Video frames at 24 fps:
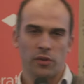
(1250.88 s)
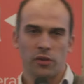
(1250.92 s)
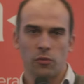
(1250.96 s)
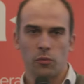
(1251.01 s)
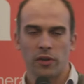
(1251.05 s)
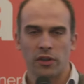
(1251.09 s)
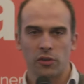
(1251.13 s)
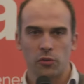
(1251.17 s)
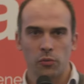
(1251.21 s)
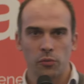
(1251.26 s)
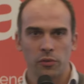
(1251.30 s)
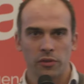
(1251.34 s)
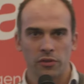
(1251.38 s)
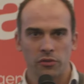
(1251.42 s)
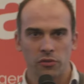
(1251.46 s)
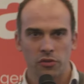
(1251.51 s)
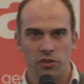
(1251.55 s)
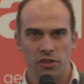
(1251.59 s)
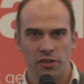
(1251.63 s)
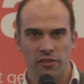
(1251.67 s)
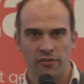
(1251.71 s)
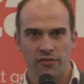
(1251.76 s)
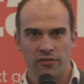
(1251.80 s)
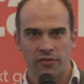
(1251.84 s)
what we want to
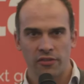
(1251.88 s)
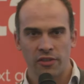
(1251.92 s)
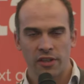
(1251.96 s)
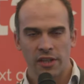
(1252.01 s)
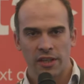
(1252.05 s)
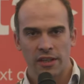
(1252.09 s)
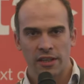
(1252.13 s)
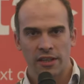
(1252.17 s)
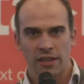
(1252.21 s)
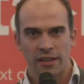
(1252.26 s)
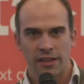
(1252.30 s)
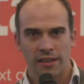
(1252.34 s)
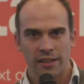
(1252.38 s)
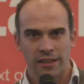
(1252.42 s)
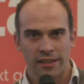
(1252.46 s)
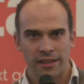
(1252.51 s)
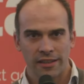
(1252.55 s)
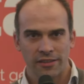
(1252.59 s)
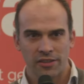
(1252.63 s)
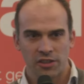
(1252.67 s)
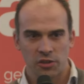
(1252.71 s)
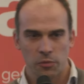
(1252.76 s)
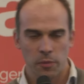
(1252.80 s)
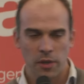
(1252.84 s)
achieve,
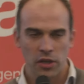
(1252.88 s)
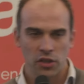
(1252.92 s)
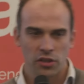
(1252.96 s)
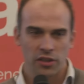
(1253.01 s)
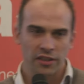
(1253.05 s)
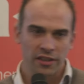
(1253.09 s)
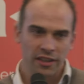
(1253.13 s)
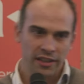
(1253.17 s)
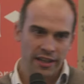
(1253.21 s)
especially